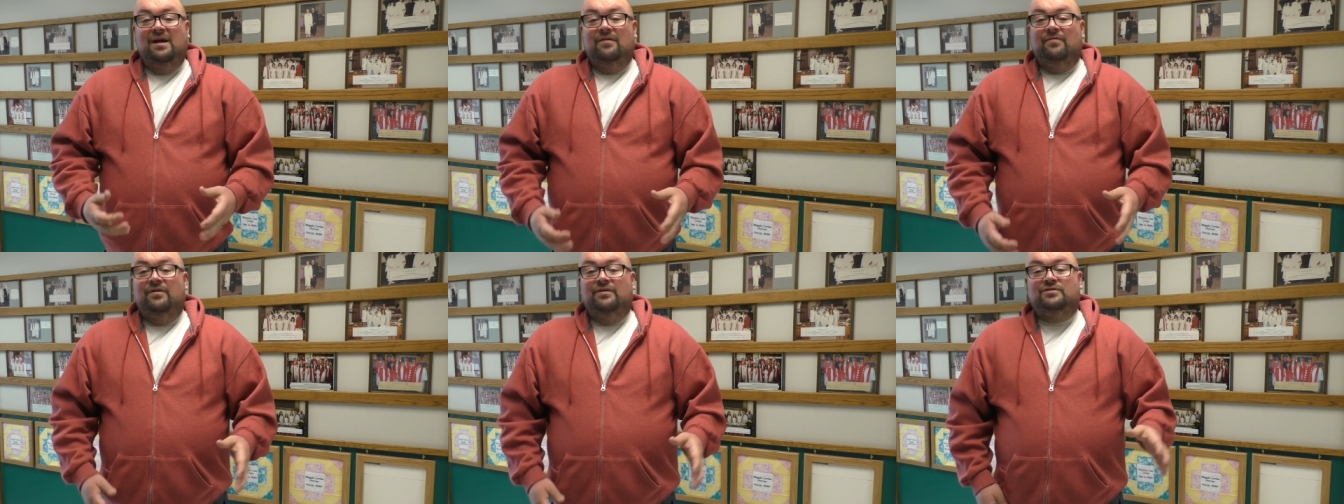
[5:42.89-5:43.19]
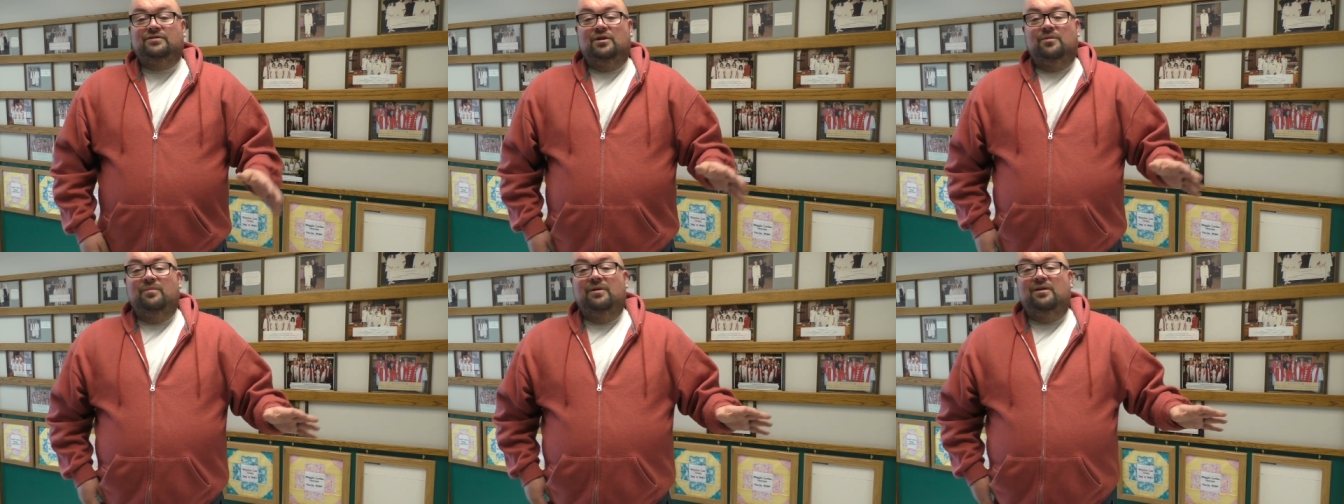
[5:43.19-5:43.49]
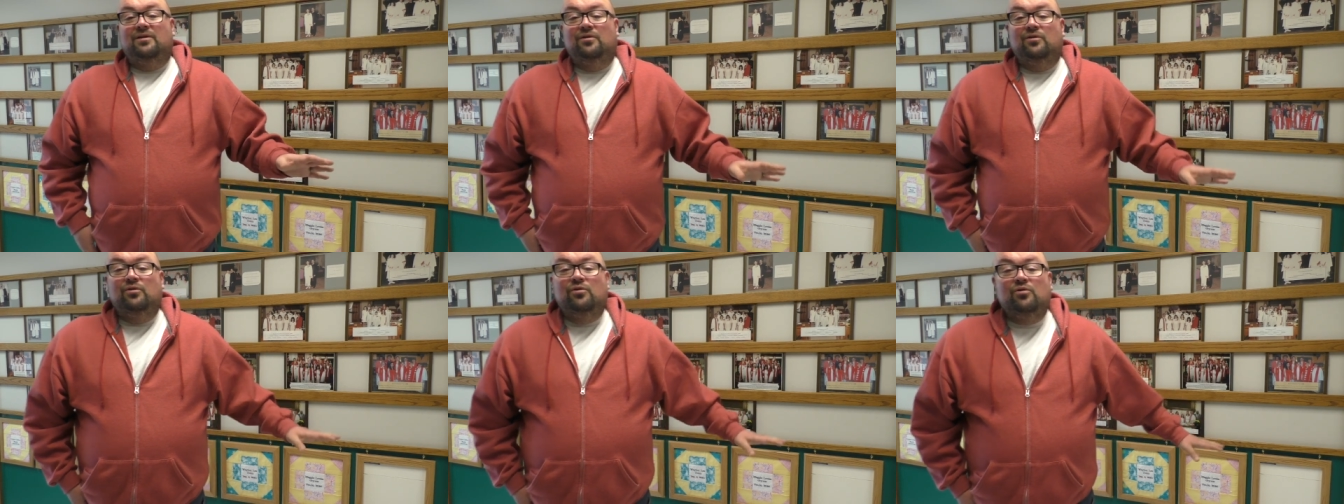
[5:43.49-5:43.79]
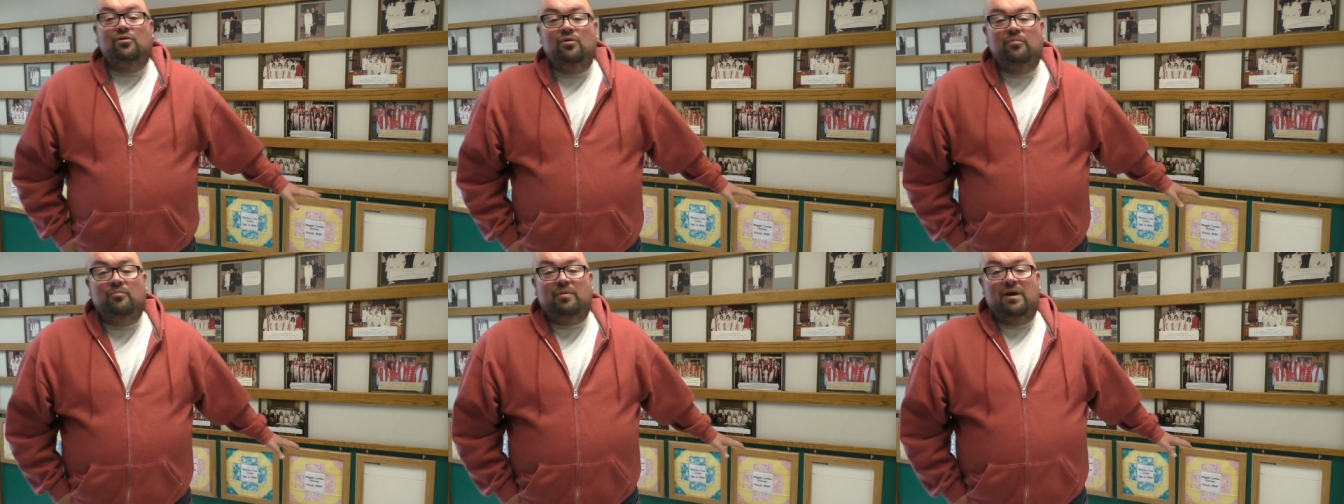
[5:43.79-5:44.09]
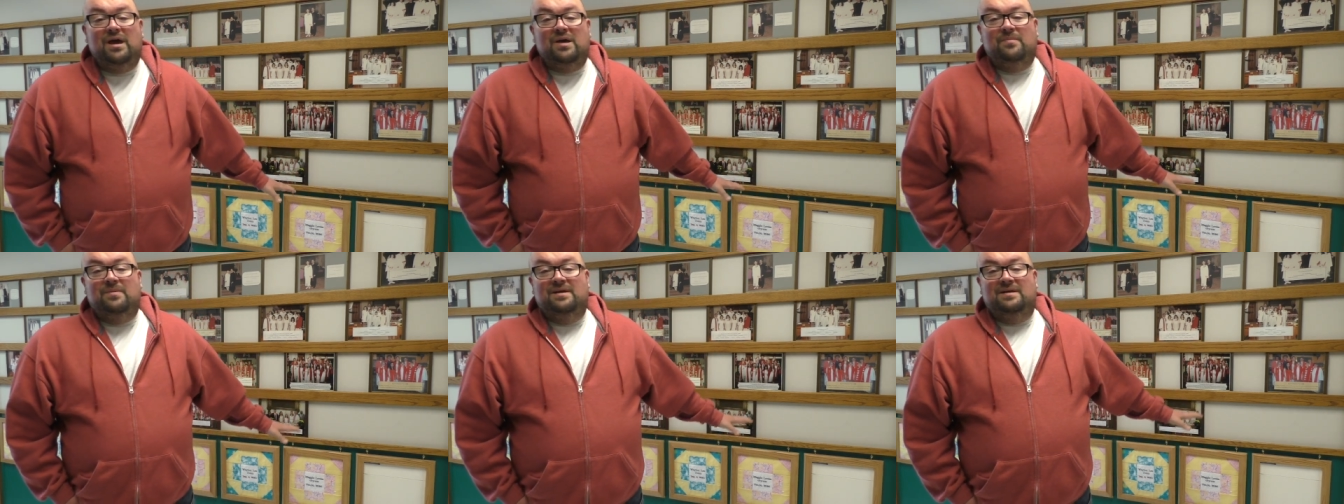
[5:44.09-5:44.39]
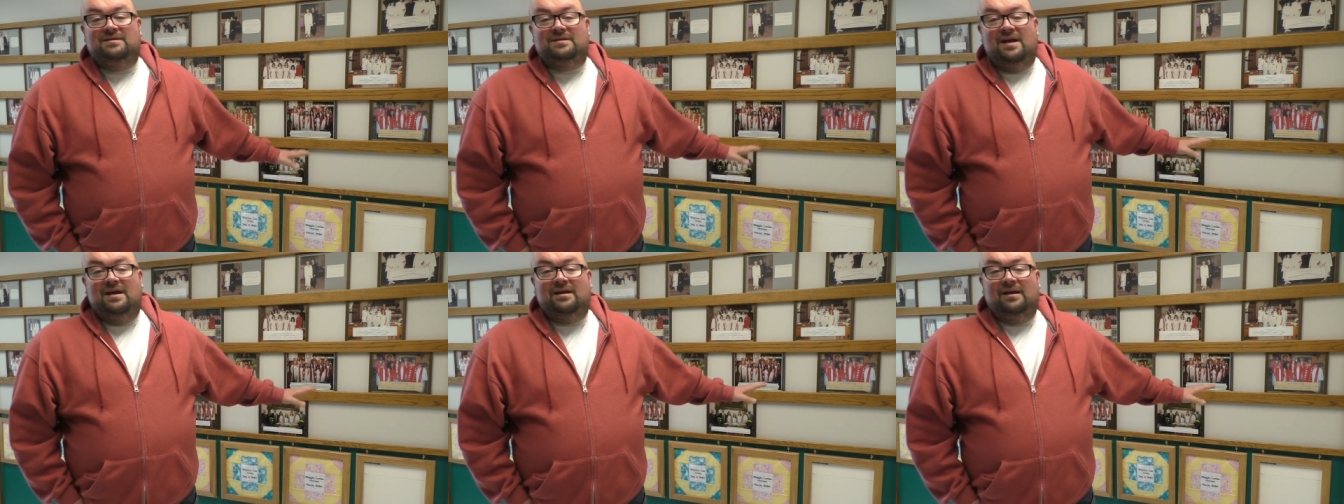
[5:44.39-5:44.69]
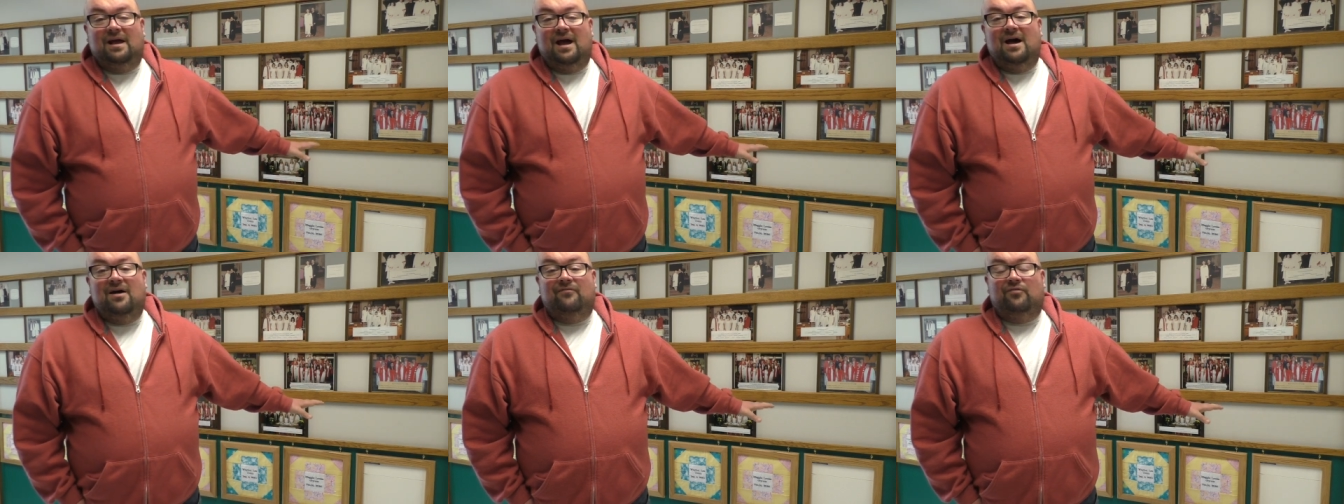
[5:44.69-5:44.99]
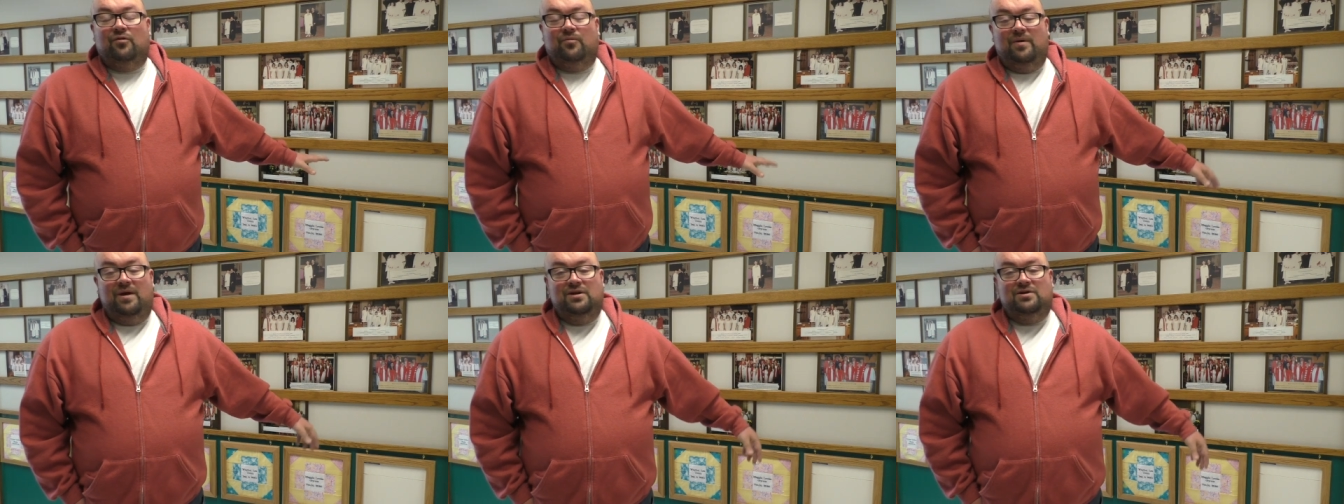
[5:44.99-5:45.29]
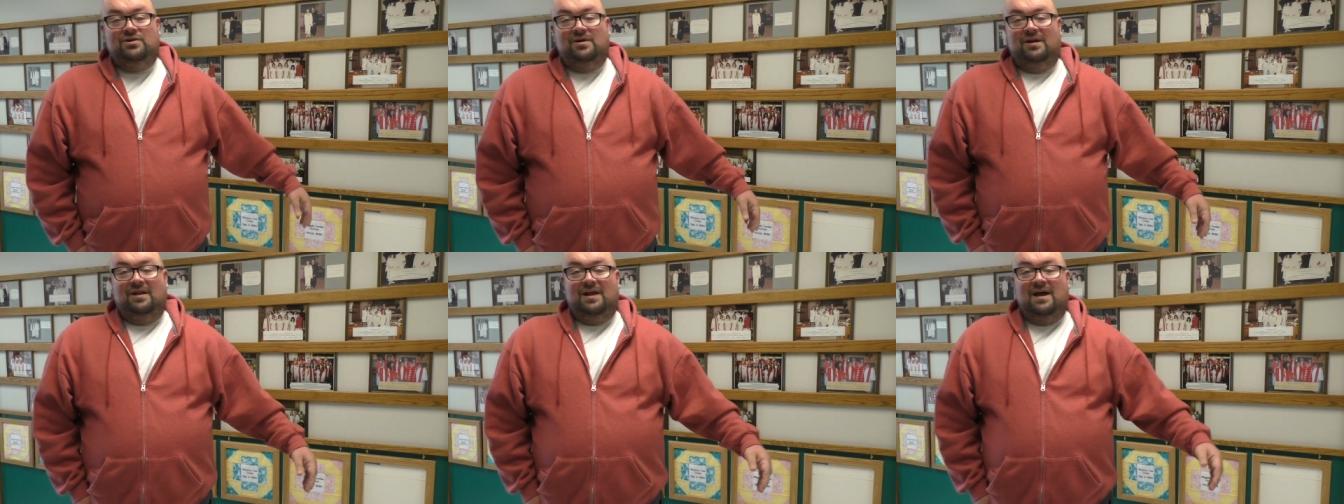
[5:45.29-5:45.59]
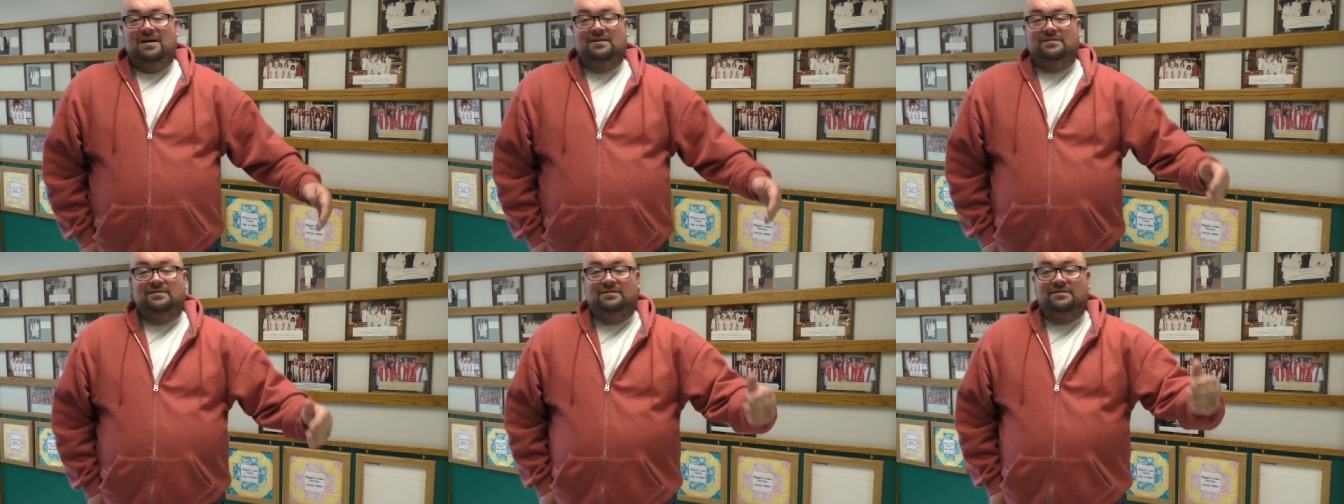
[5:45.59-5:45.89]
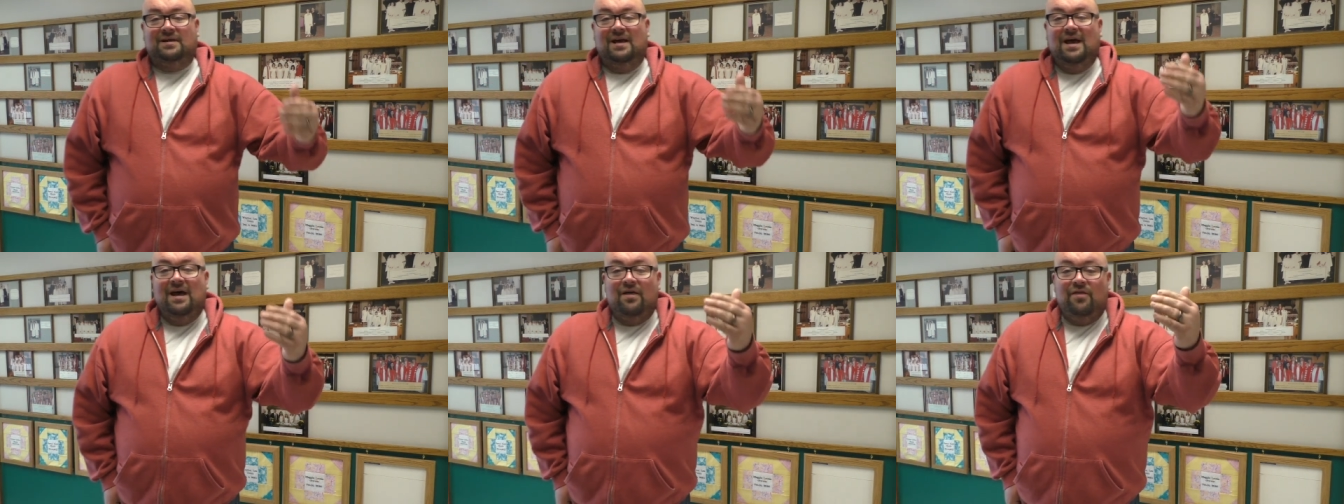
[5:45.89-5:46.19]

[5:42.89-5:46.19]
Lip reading: There's going to be new babies and confirmation classes.